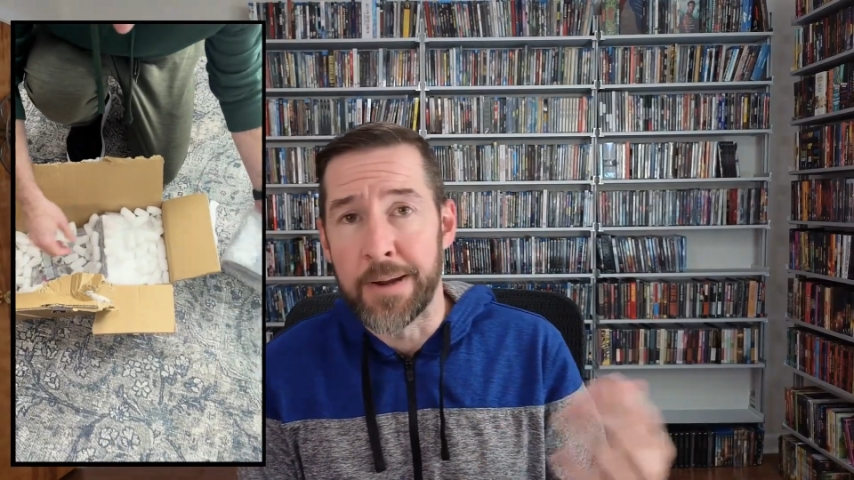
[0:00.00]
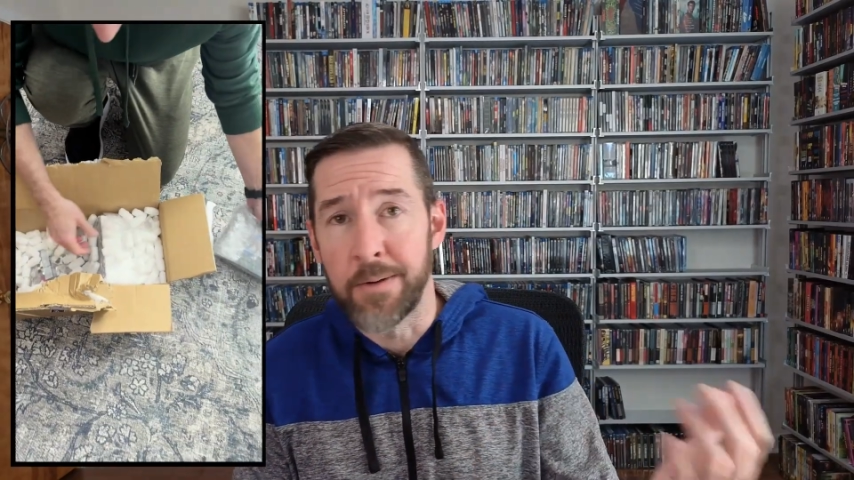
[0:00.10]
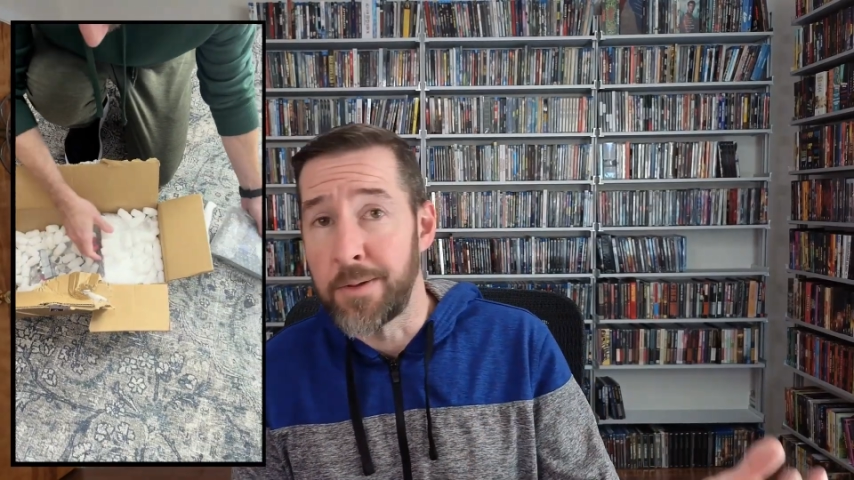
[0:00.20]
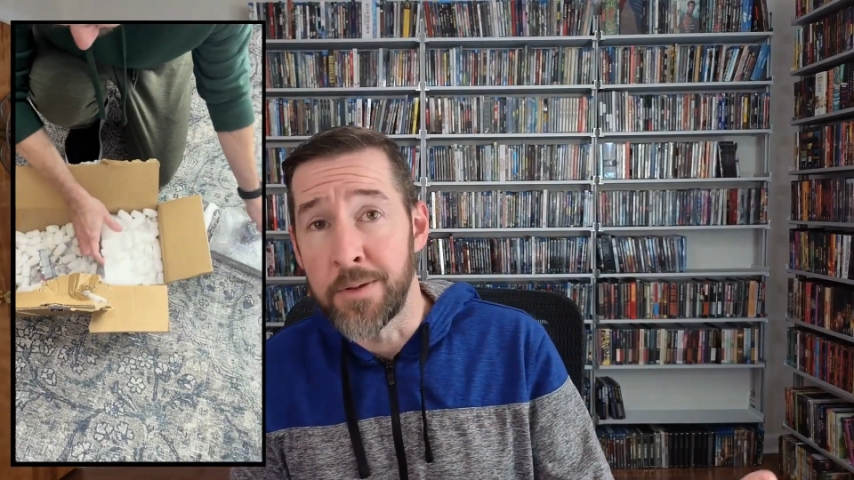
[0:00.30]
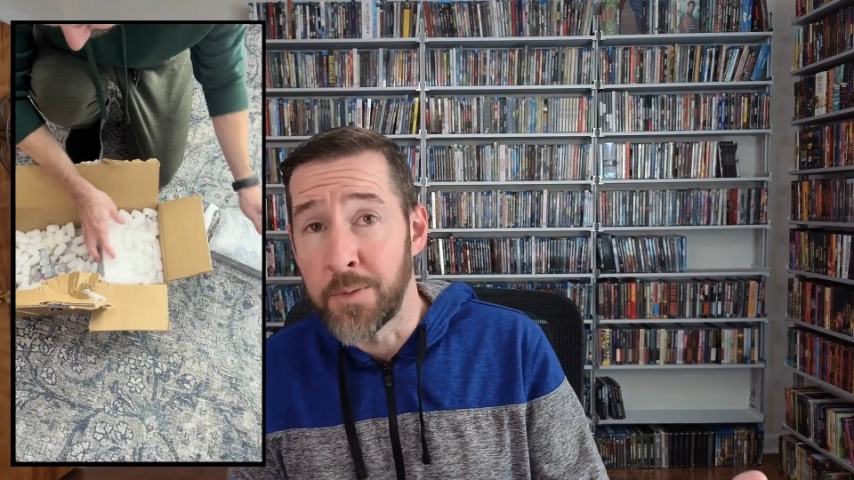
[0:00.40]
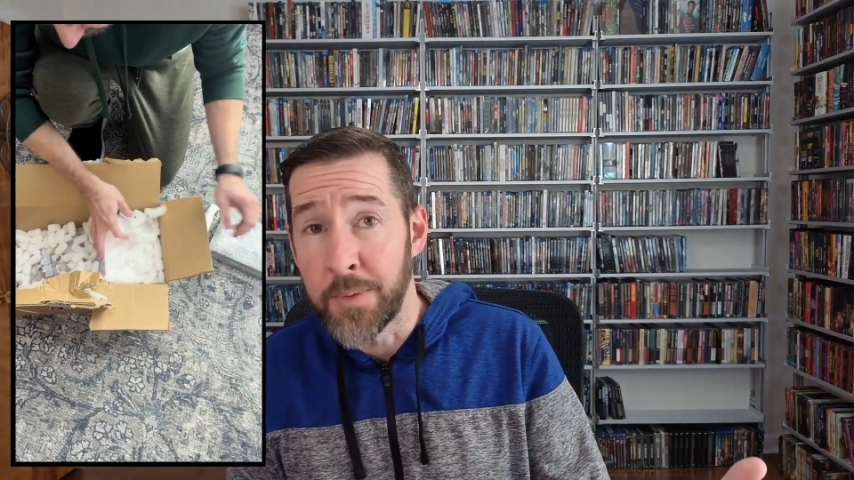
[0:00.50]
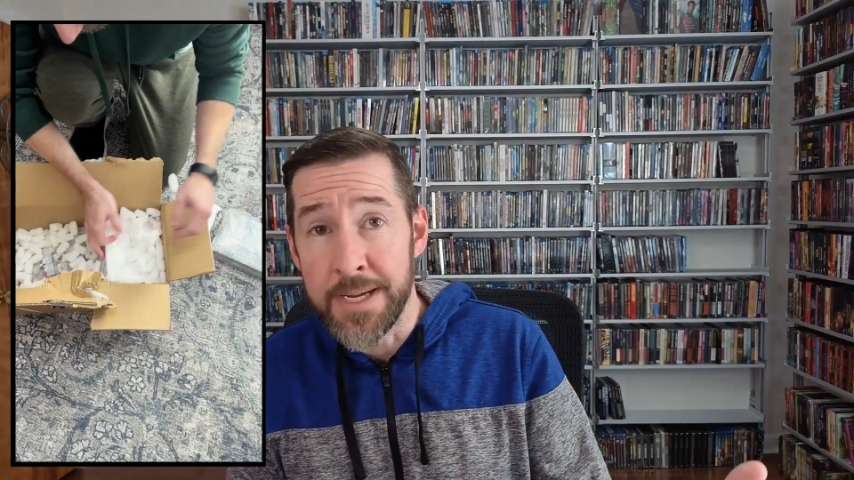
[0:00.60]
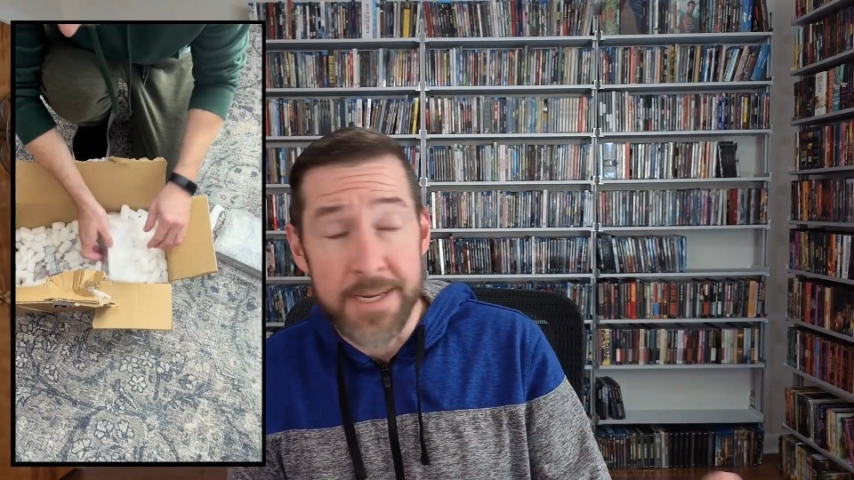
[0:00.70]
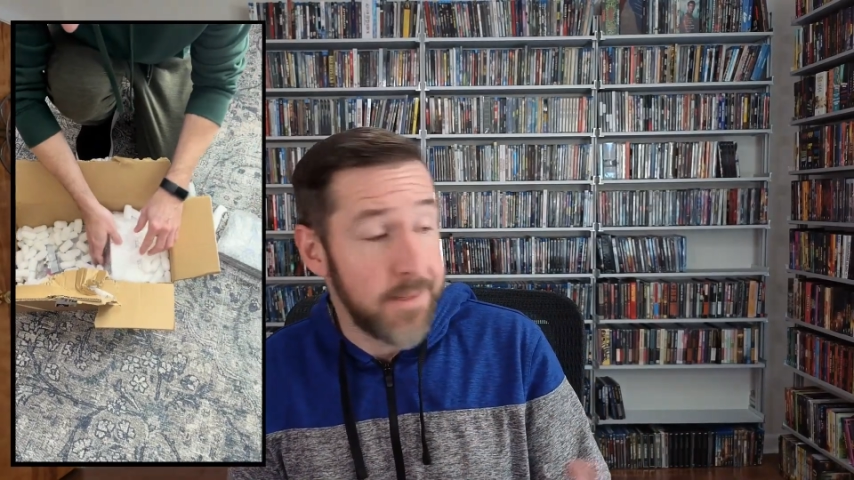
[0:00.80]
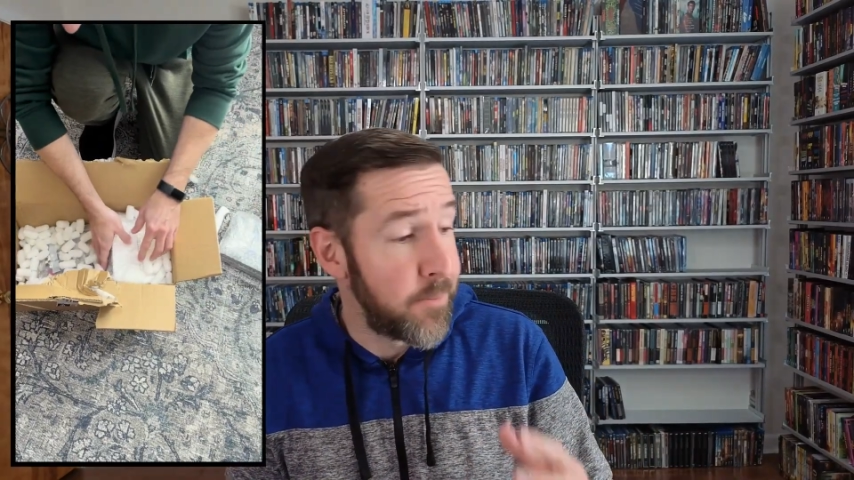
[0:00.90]
along the
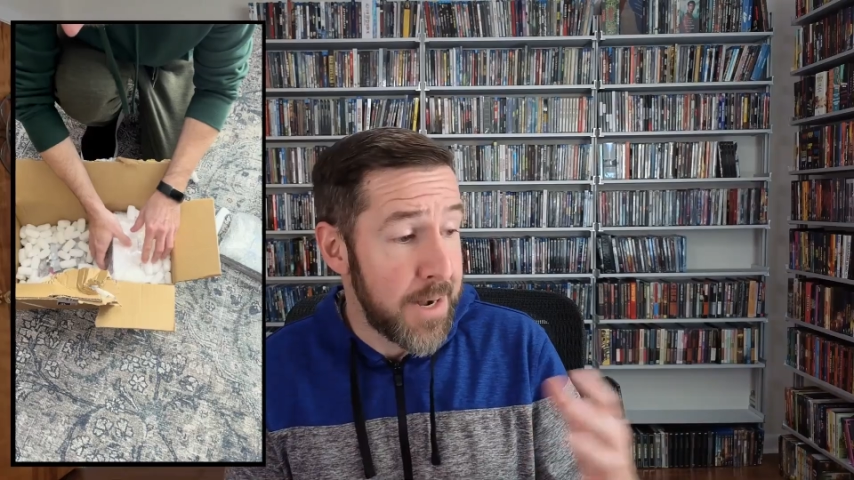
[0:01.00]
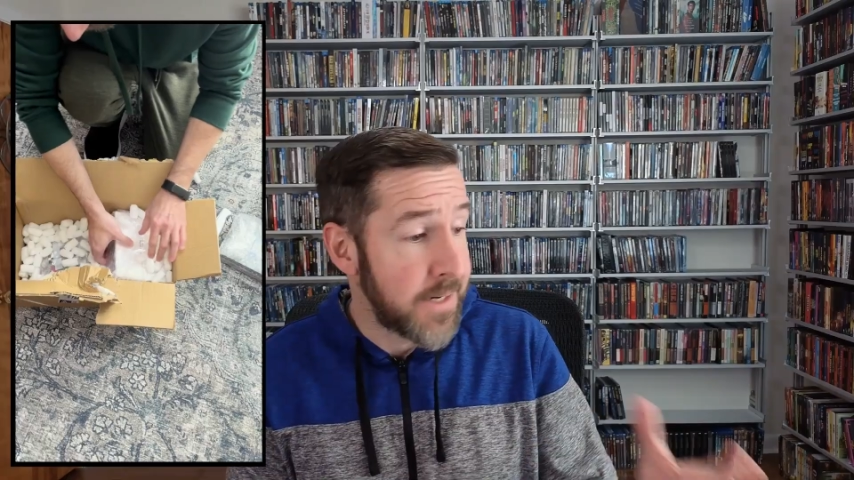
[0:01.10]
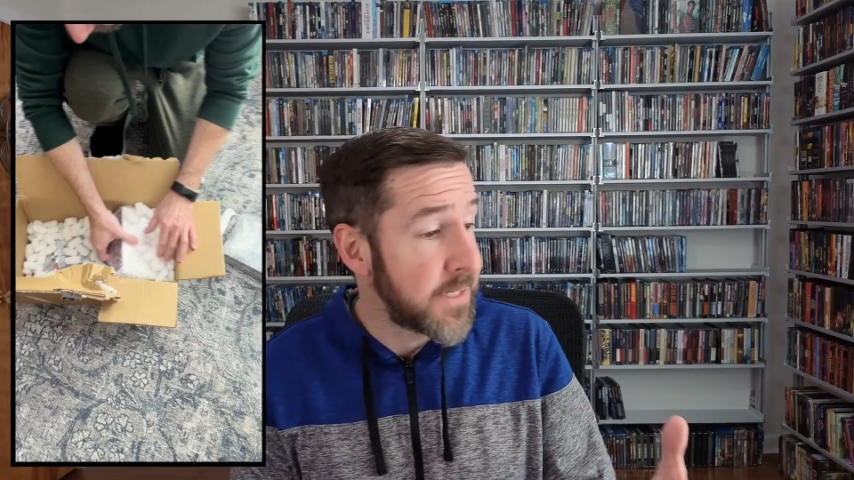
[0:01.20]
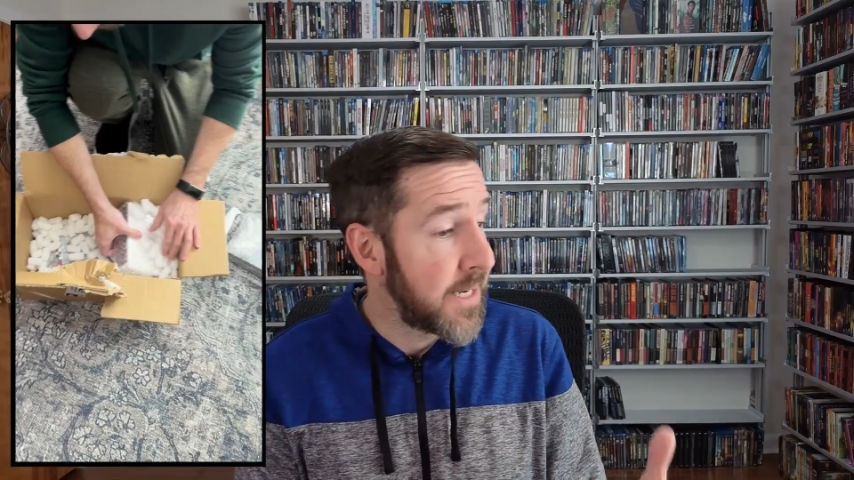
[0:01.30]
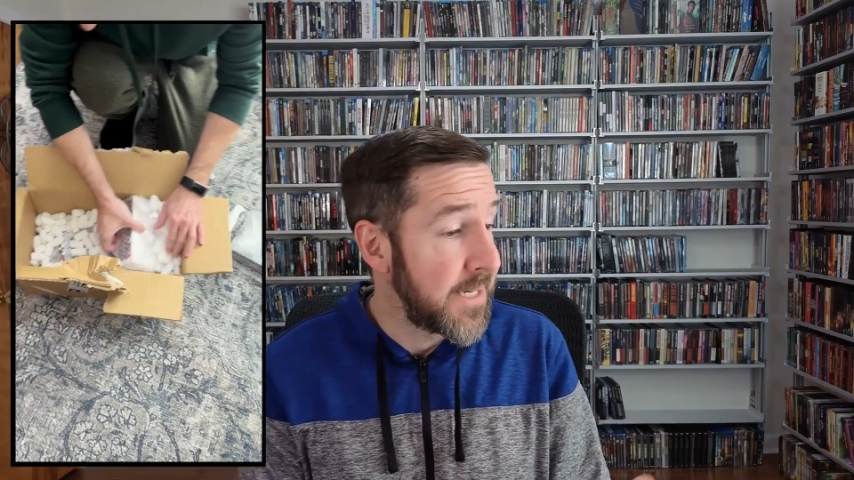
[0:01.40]
way the box got